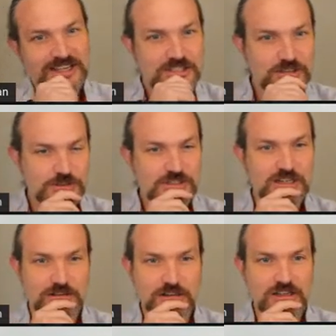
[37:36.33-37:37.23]
way it's used
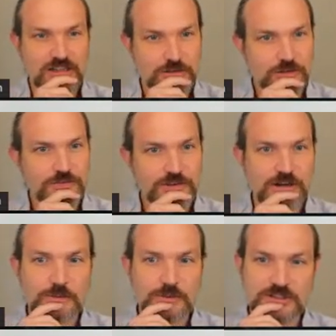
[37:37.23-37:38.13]
here in order to
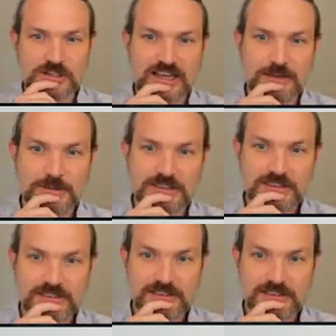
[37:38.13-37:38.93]
figure out what's going to happen.